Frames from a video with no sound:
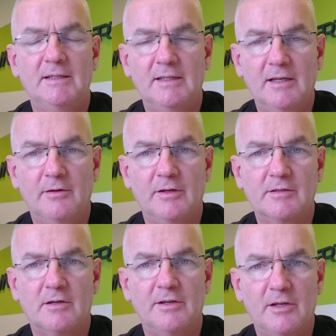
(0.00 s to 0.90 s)
the
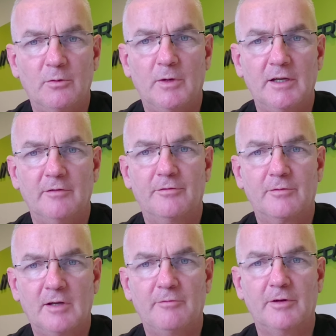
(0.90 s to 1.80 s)
owner's got no way of
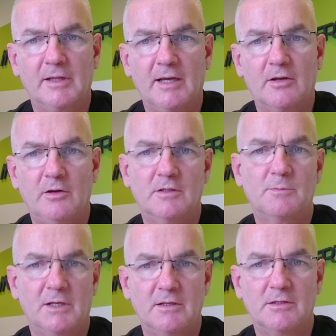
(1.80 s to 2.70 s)
covering that
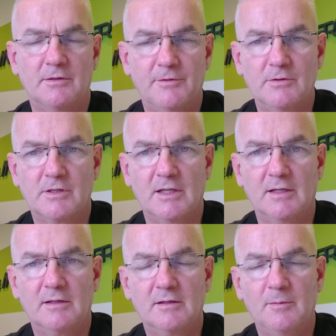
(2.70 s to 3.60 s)
cost because you've used the
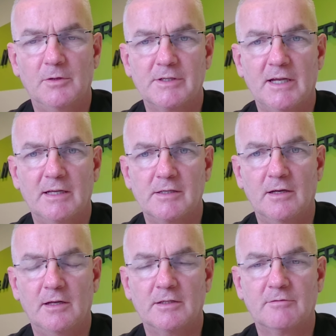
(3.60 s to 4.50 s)
deposit as
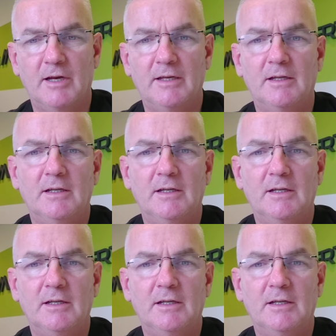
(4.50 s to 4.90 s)
your last rent.